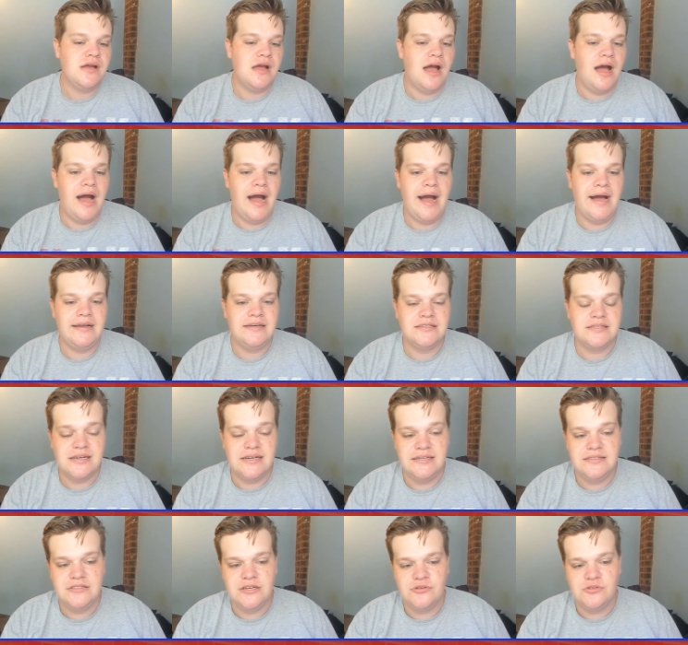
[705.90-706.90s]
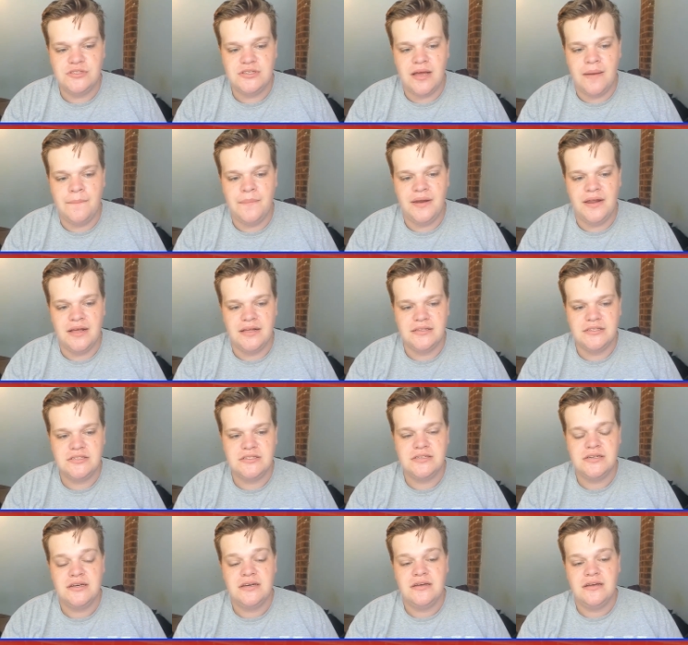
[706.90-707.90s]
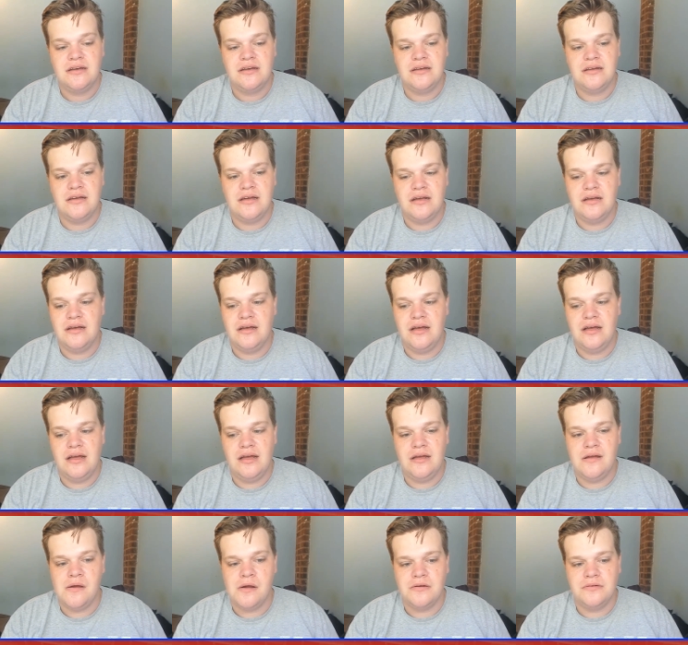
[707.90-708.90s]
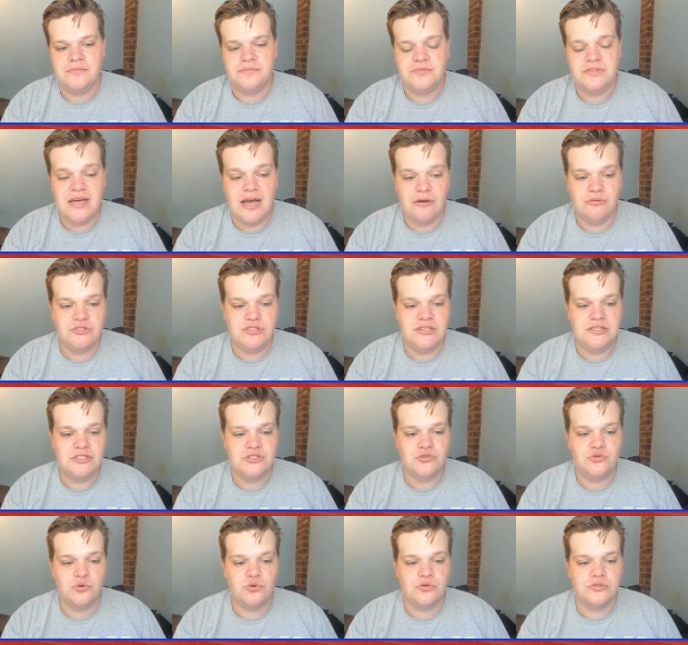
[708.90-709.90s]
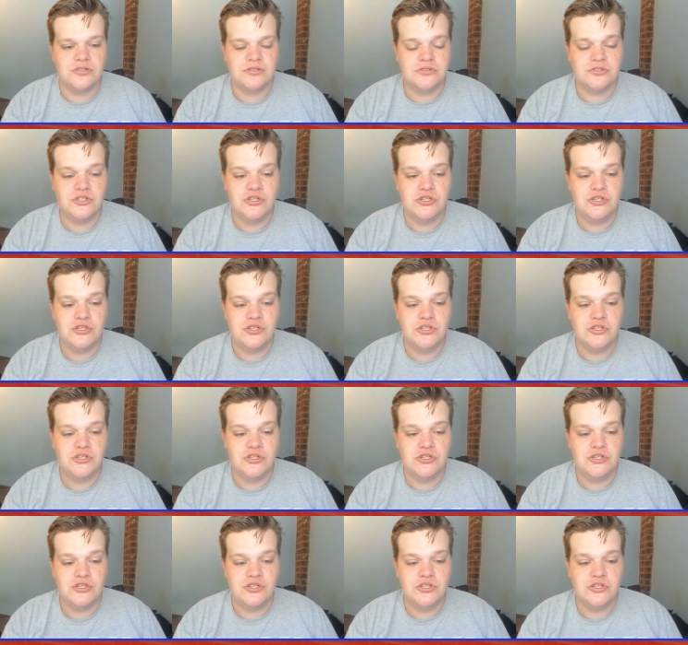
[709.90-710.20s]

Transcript: And in those 10 minutes, Doughty scored